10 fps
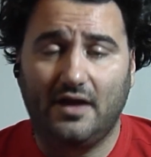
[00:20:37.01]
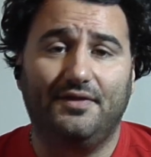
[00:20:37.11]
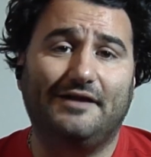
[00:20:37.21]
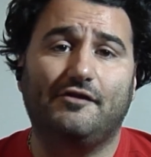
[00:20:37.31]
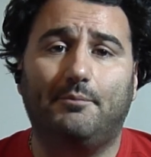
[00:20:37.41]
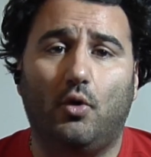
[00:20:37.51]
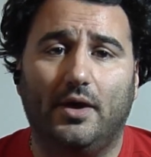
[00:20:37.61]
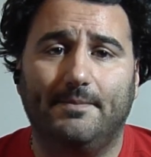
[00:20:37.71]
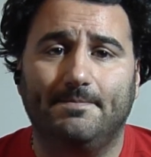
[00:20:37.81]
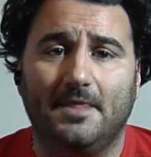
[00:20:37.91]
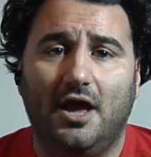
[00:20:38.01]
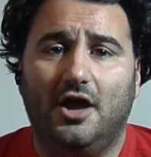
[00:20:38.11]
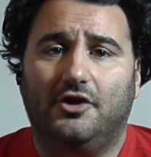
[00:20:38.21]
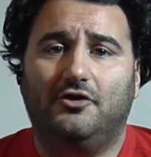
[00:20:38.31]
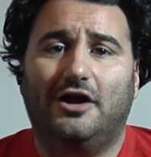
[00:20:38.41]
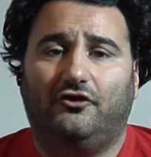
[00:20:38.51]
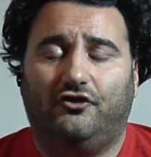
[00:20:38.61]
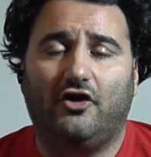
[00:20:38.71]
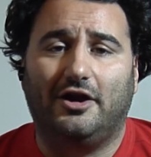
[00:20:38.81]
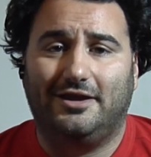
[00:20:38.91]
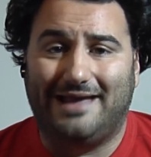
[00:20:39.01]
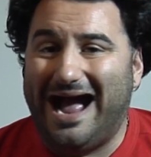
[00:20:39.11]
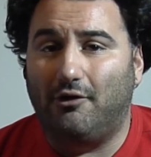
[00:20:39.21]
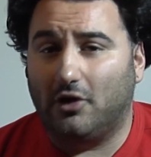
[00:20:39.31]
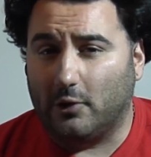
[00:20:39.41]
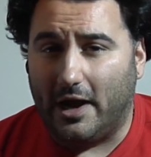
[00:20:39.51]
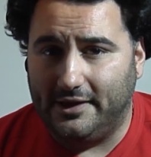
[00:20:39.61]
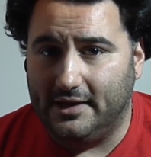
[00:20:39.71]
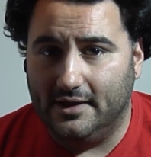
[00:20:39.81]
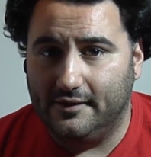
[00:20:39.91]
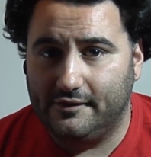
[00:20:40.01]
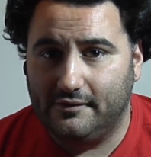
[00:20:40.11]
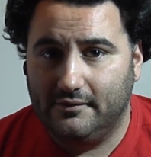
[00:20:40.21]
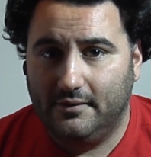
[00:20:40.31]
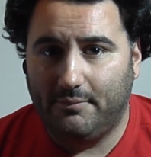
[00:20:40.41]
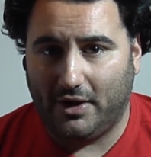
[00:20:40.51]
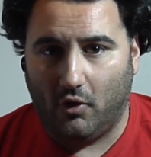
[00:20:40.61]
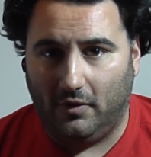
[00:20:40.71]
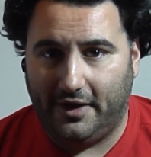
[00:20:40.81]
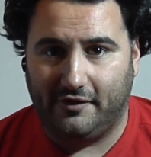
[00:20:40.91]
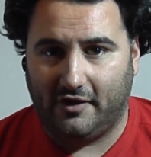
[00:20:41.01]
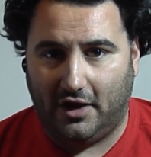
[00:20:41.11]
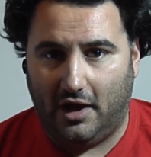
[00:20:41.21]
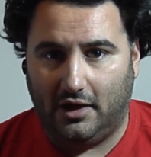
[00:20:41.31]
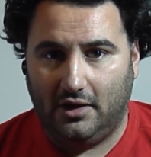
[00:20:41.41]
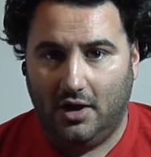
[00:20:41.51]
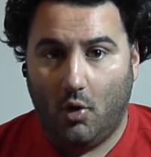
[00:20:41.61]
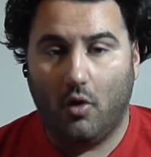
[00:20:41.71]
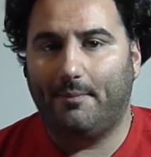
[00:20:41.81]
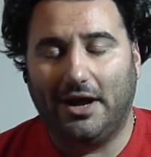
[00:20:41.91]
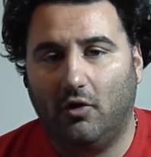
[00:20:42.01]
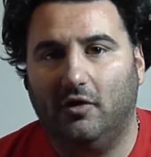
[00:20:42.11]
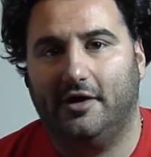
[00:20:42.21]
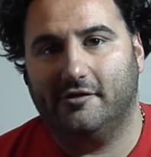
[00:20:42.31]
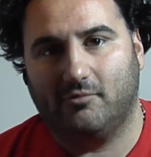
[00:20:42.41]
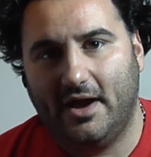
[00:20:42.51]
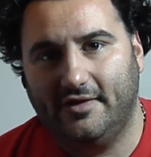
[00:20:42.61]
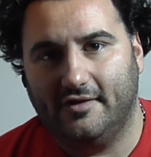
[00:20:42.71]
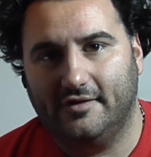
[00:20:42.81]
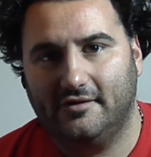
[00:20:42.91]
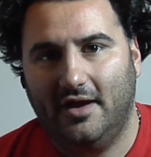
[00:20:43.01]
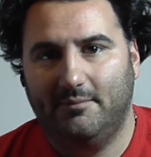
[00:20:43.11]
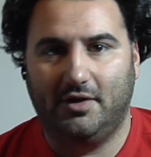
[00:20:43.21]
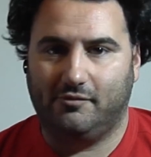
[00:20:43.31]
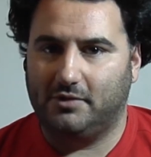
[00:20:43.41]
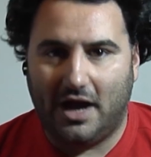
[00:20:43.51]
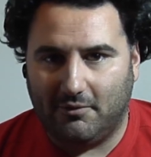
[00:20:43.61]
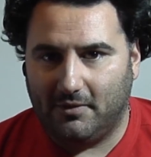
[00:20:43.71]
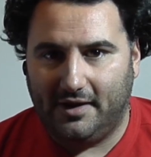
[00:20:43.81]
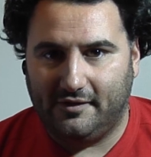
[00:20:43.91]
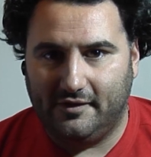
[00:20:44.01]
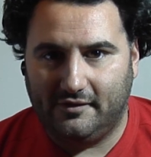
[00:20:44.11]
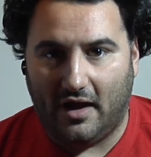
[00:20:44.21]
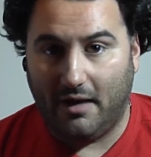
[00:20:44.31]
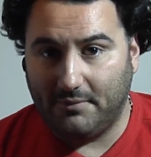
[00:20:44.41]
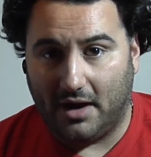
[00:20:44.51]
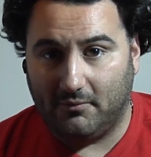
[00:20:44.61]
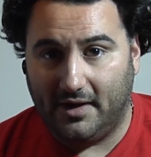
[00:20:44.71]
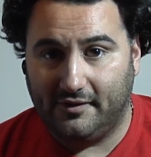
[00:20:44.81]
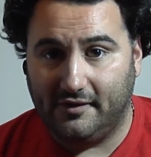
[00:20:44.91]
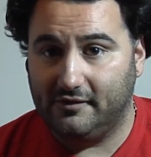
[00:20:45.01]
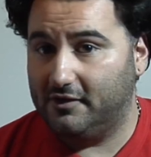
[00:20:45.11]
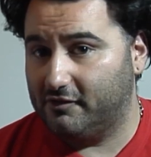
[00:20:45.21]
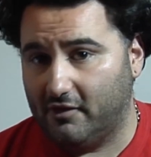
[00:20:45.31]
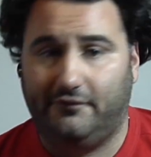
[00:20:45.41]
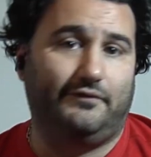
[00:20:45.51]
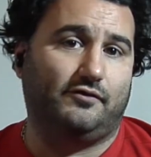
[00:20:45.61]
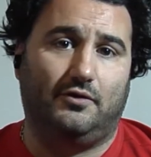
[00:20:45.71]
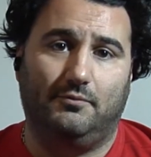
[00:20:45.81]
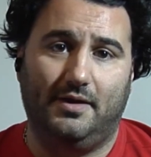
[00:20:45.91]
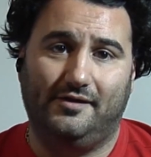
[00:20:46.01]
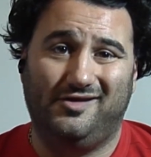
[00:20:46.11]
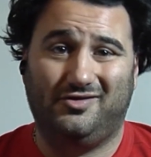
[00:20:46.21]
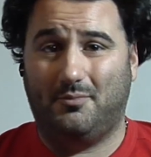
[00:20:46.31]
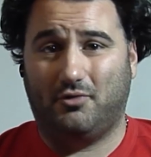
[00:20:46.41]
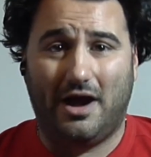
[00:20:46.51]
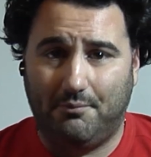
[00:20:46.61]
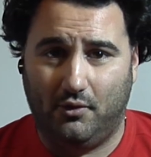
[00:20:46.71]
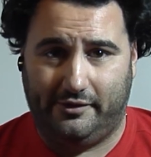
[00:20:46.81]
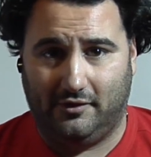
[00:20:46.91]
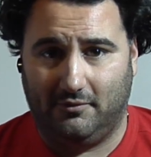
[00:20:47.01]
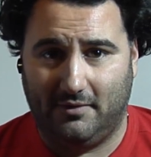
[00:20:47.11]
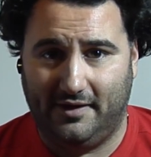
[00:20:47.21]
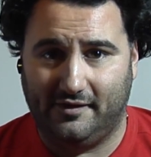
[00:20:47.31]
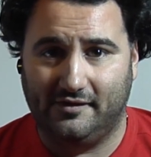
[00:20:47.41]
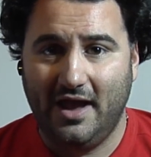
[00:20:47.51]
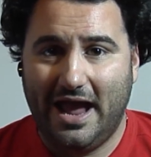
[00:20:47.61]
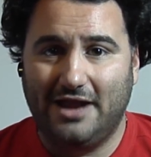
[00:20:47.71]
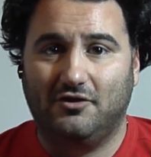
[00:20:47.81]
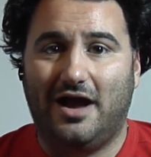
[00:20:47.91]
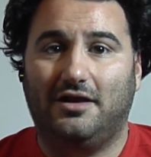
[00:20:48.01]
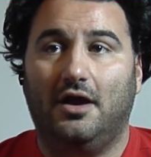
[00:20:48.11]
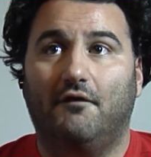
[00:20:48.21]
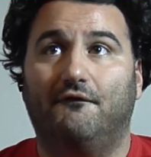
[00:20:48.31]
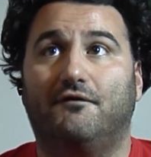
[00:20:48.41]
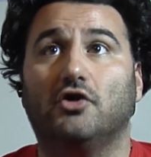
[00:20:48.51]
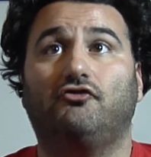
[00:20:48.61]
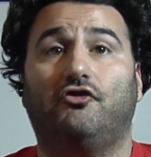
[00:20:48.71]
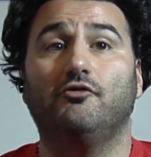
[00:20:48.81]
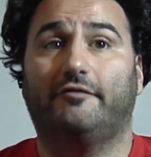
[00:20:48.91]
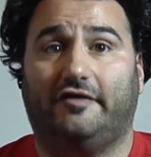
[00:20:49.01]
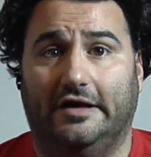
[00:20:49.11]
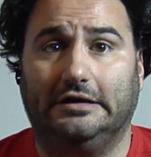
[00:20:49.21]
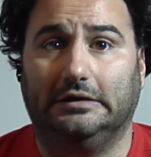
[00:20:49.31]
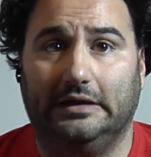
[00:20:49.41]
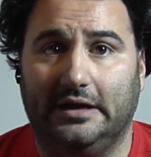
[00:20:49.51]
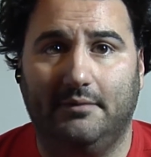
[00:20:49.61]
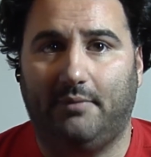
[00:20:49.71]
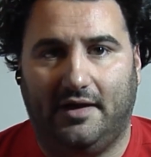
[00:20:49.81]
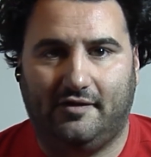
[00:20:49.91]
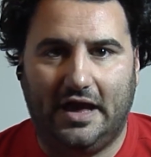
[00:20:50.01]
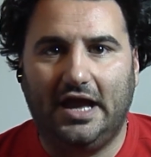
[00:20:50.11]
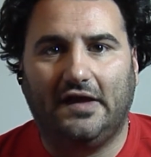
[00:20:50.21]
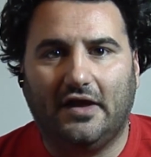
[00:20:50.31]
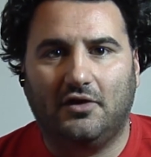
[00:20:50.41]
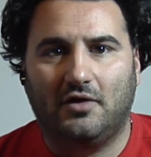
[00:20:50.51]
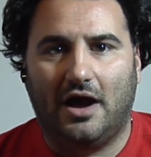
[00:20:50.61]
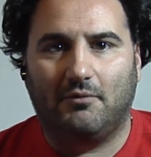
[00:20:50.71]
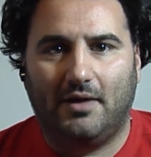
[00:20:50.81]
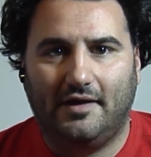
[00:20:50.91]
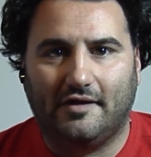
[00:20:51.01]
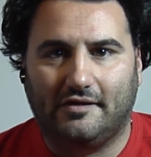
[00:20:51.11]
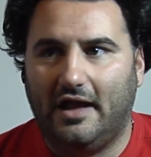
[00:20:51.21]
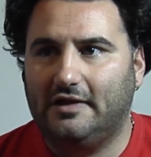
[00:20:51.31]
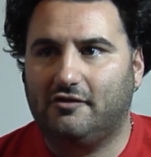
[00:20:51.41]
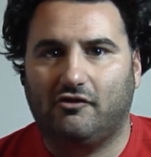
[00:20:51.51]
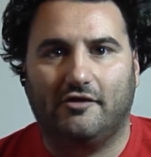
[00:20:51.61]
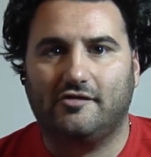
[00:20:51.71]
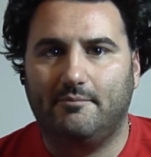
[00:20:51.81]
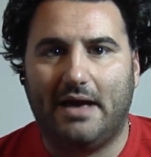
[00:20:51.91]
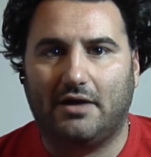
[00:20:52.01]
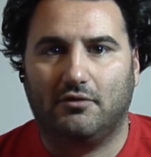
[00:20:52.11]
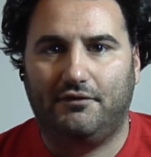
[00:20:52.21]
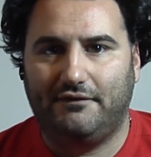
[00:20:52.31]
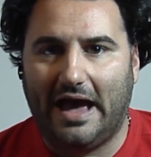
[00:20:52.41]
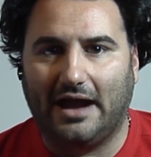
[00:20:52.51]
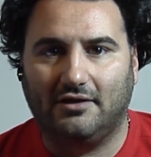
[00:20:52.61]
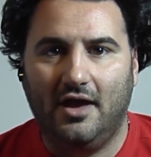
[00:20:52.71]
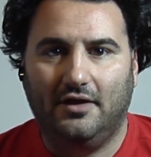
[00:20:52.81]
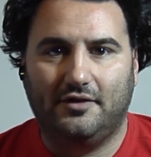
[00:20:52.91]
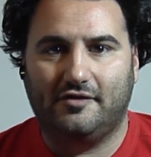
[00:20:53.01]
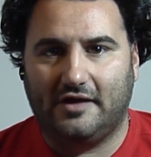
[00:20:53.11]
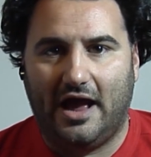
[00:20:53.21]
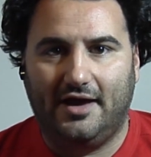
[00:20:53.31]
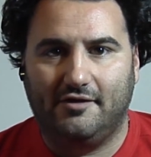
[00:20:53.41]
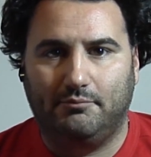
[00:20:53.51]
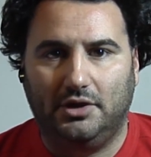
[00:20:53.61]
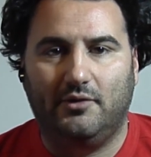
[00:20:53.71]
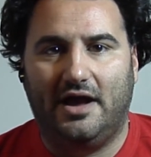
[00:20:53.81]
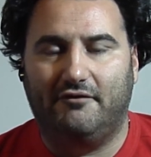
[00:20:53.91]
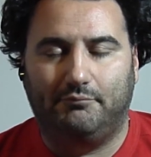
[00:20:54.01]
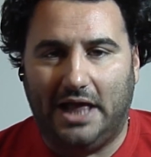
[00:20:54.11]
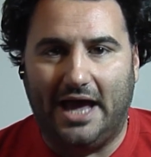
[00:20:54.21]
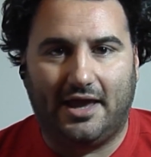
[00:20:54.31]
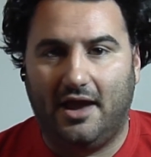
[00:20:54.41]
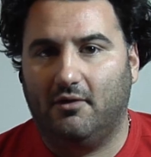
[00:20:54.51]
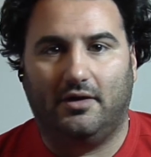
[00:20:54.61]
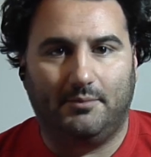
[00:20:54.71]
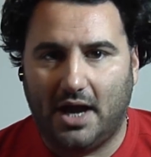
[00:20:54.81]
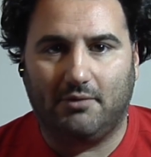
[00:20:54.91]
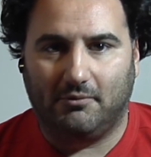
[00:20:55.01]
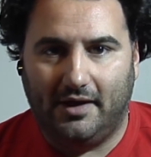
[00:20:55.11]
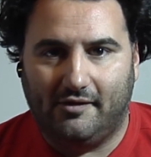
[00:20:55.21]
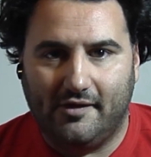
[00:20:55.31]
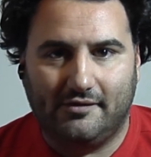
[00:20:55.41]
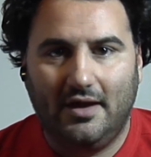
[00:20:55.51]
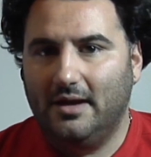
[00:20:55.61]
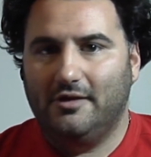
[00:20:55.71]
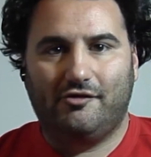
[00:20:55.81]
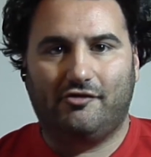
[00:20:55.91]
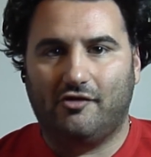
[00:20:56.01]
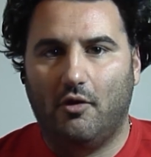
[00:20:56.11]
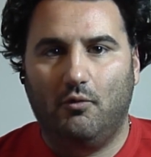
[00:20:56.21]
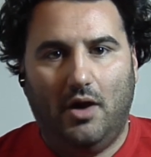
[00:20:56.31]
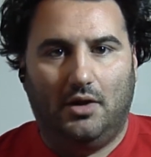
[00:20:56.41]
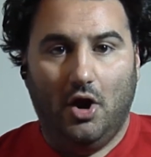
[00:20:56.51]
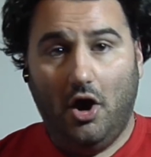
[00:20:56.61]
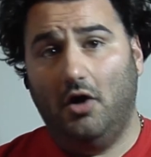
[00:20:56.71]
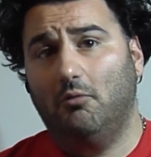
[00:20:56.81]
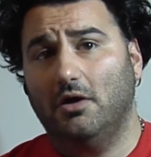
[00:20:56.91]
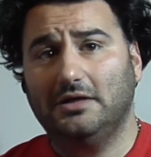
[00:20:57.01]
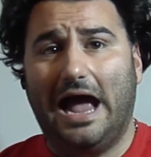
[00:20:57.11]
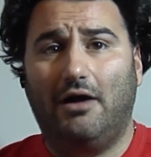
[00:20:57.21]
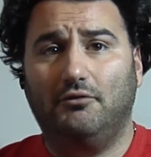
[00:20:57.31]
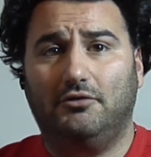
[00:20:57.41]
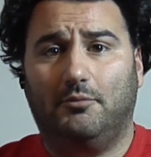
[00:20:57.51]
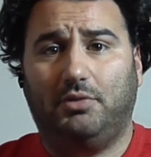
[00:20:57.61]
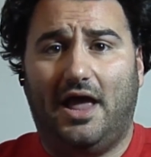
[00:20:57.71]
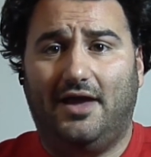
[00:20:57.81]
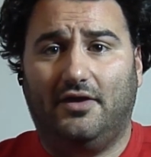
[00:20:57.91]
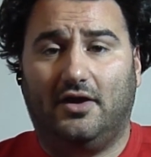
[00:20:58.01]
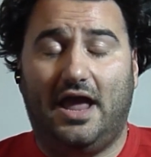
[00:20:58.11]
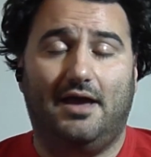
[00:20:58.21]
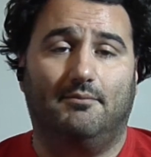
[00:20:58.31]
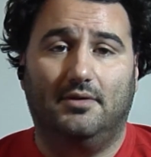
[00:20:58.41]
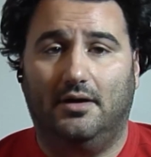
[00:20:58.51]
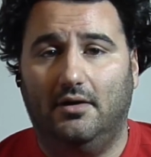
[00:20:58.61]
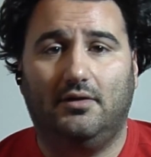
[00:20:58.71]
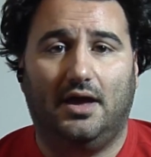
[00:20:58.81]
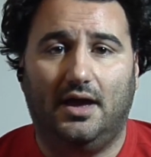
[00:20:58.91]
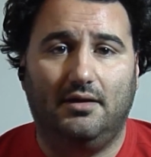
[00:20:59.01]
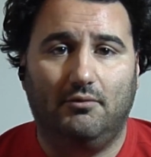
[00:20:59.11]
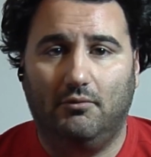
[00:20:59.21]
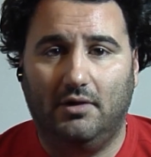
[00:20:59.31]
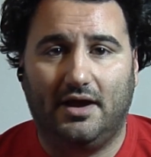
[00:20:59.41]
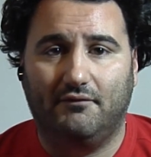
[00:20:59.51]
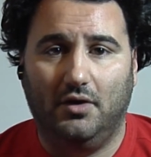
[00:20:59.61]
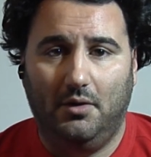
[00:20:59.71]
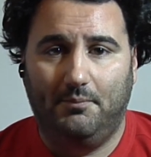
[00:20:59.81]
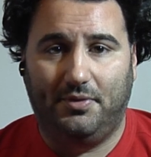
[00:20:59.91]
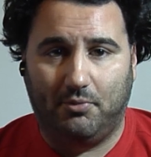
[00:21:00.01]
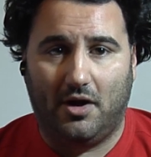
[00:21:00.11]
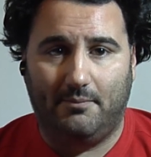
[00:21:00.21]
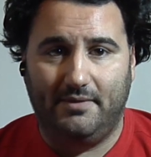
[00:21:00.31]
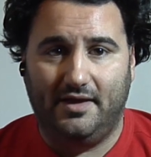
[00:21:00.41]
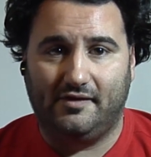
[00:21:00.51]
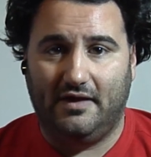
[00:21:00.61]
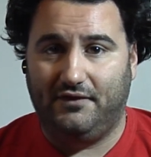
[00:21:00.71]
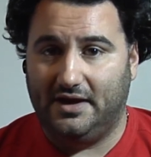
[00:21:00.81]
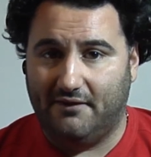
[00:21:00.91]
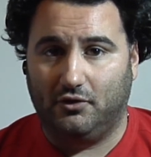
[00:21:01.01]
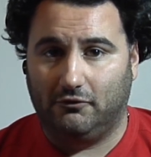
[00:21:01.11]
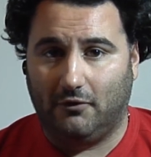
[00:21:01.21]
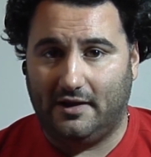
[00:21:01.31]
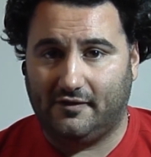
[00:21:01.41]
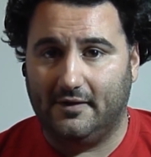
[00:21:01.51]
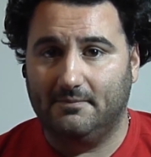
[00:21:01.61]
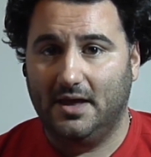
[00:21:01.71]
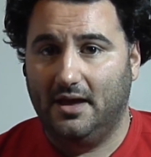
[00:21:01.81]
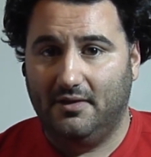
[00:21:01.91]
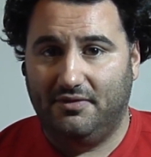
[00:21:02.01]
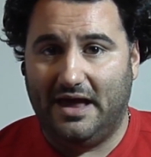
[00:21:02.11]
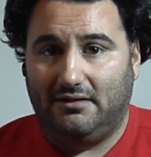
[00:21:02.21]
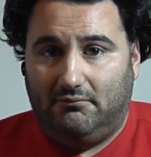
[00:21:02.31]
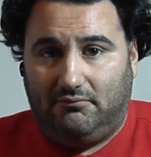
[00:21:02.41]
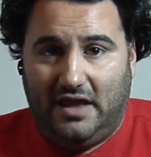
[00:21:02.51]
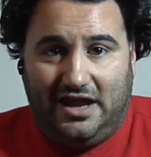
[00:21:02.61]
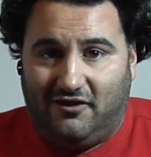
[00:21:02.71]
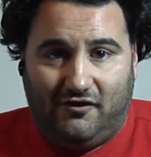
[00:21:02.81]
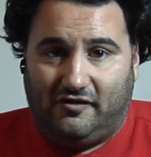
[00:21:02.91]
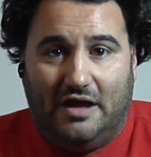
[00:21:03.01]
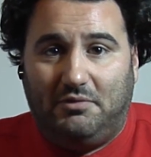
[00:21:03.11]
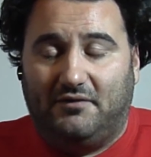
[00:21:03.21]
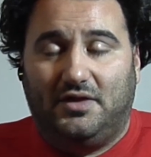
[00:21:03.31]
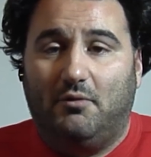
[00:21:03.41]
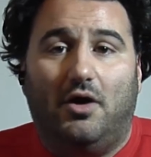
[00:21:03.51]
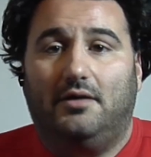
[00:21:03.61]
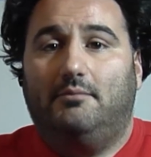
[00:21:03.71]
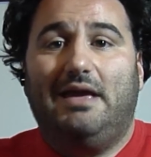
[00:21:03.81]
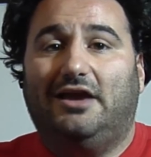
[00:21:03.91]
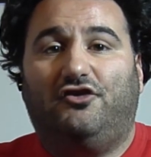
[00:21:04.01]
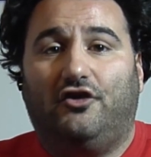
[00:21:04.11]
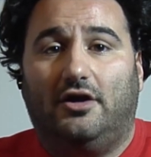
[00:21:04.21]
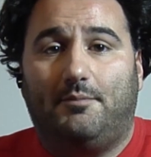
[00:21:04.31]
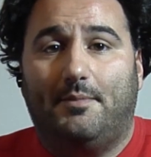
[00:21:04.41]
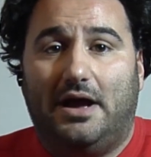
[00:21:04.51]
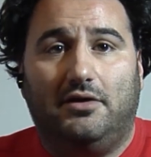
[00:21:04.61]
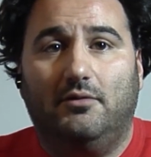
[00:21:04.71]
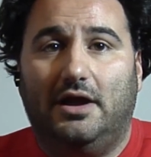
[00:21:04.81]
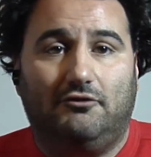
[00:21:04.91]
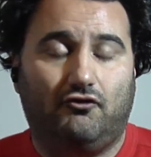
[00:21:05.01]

That's the point. You're not shutting down our ideas by calling us a cuck or by calling us racist, because we're not racist. I'm not racist. Conservatives aren't racist. The Proud Boys aren't racist. And you're not virtue signaling by saying that you're not racist. It's just a matter of fact. The sky is blue, I have black hair, and I'm not racist. So what? Oh, well, now you're playing their game. Okay, whatever. The problem is, if you never address it, then they could just say whatever they want and make shit up about you. And